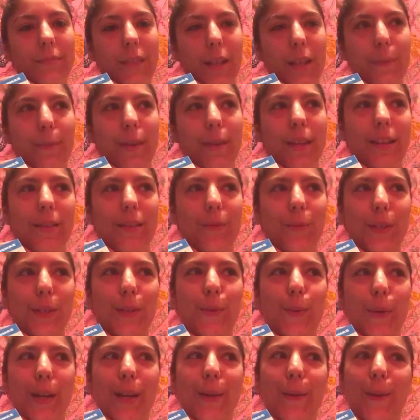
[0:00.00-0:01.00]
mean,
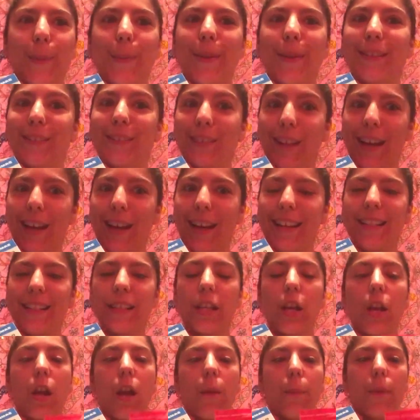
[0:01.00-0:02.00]
120 would have been nice,
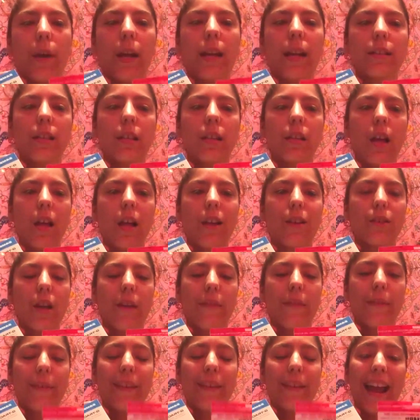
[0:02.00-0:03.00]
but I got $10 off
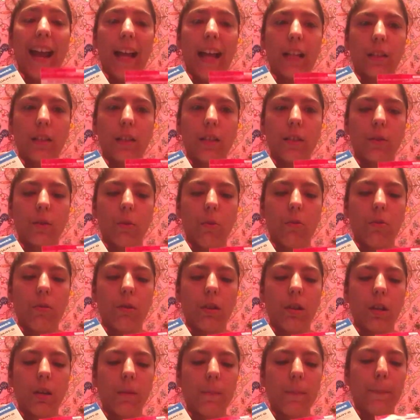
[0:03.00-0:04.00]
of it at the
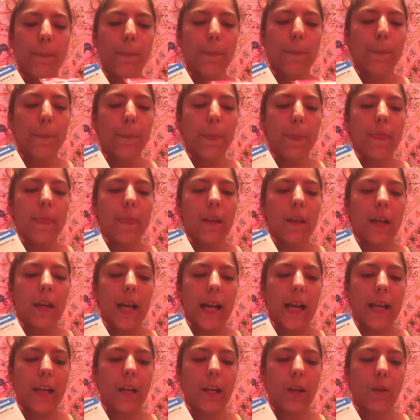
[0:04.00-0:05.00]
store. I